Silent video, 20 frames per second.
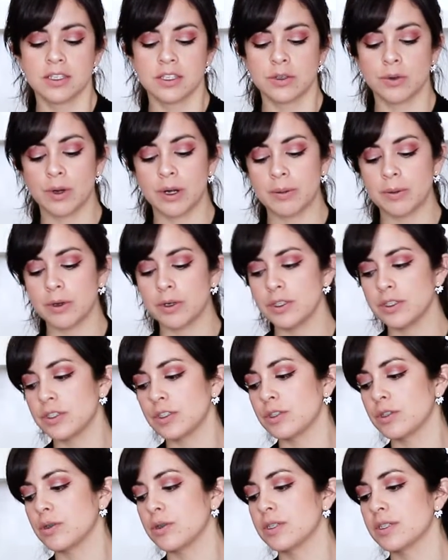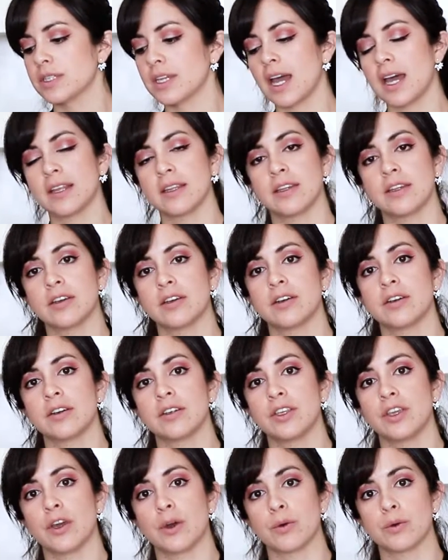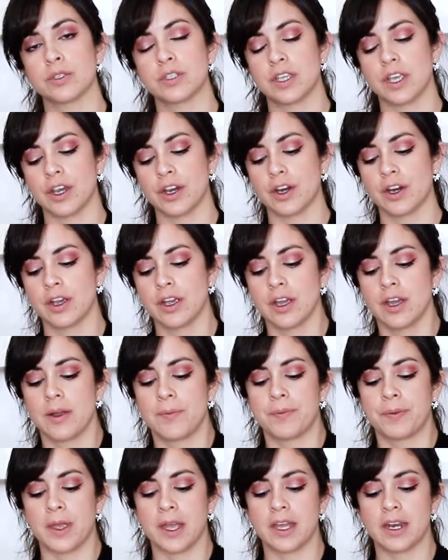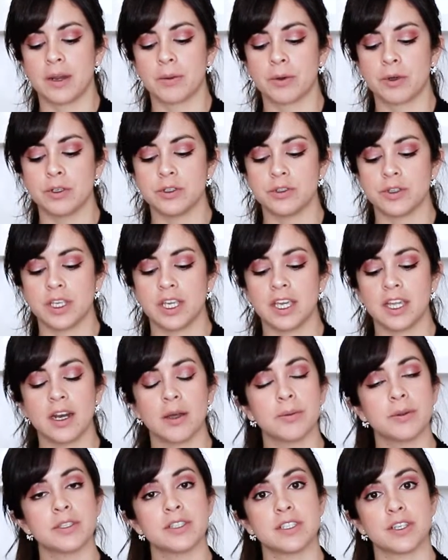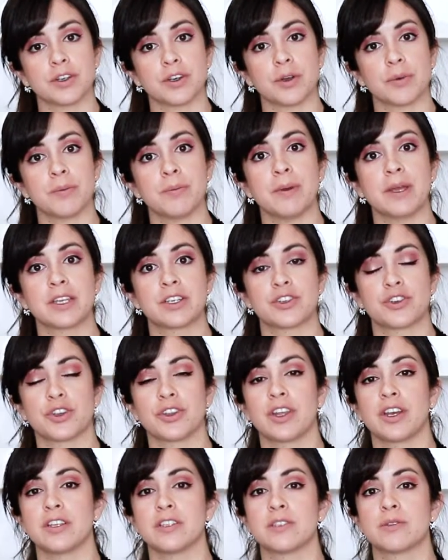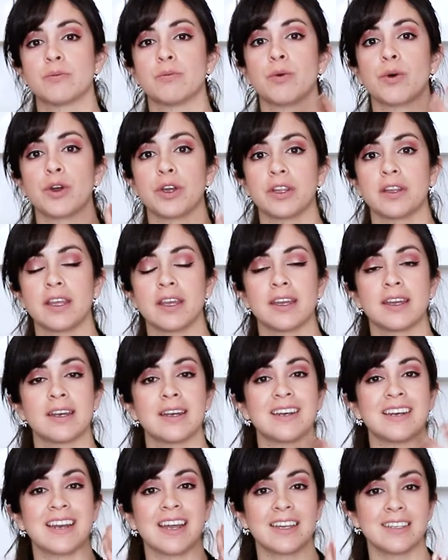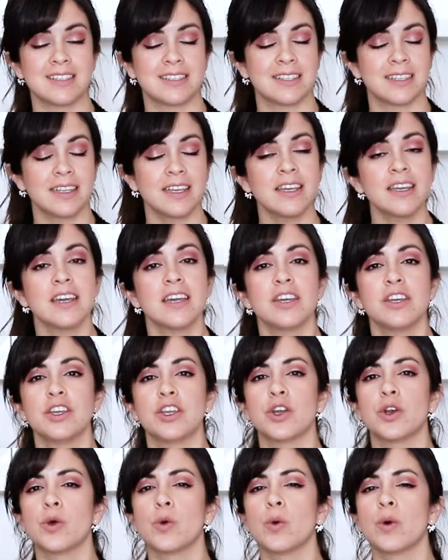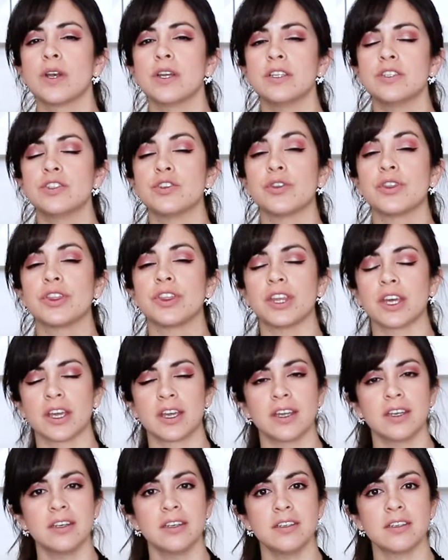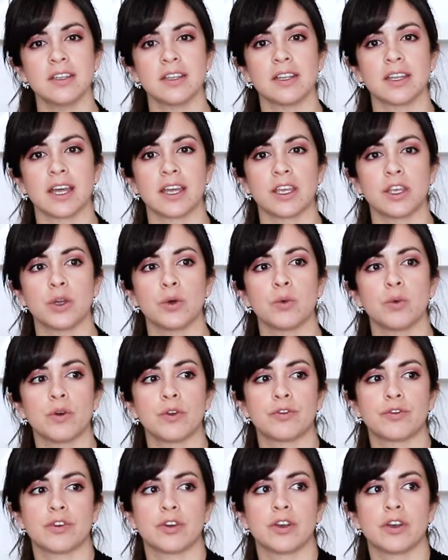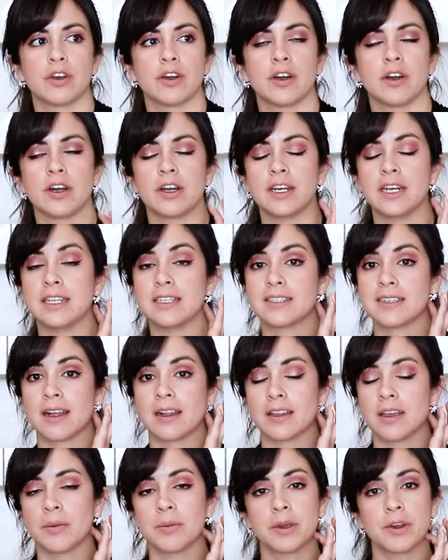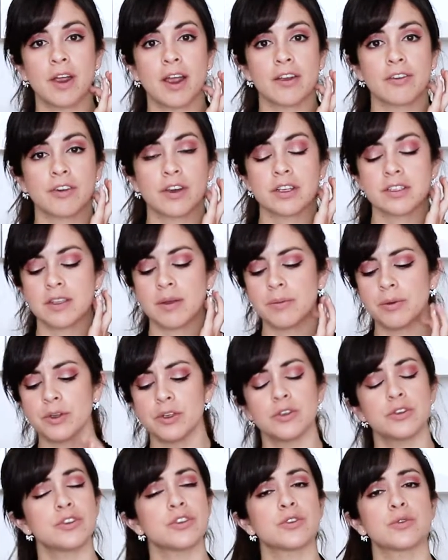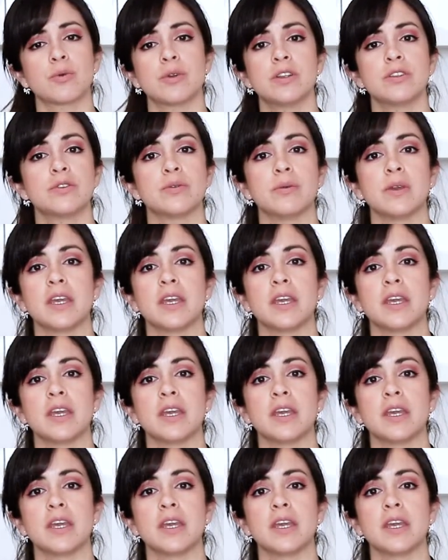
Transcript: So what I'm going to do is add the yolks here, and I'm going to heat up the syrup, make sure that it's boiling nicely. You don't want it to thicken like you would for an Italian meringue, for example. You just want it to